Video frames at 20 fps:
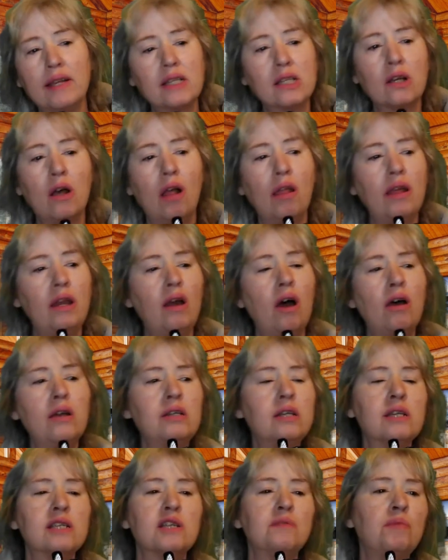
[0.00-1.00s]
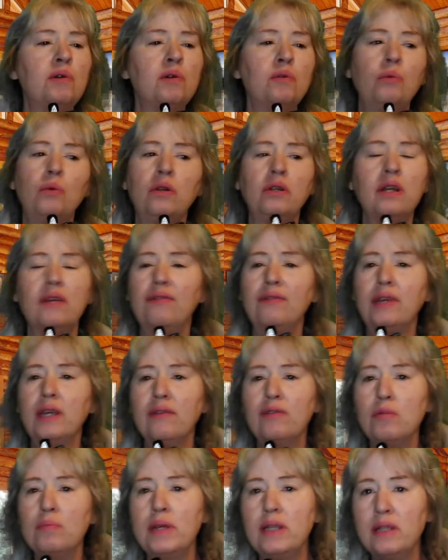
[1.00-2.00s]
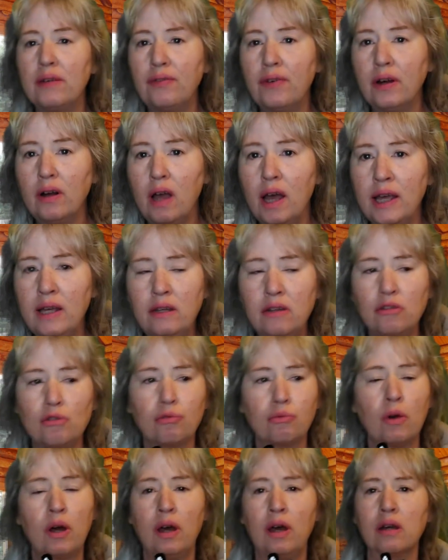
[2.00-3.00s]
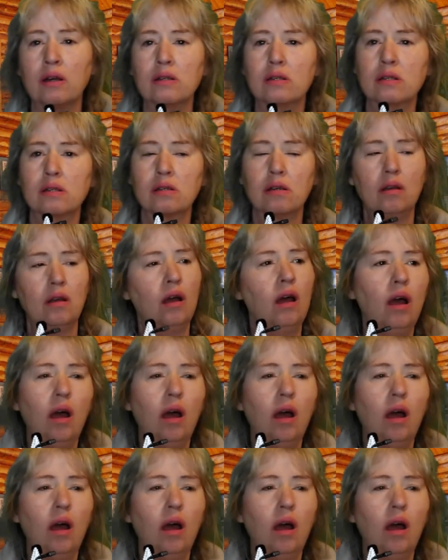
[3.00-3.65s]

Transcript: Let's call it autism and we'll div- give them a different kind of drugs.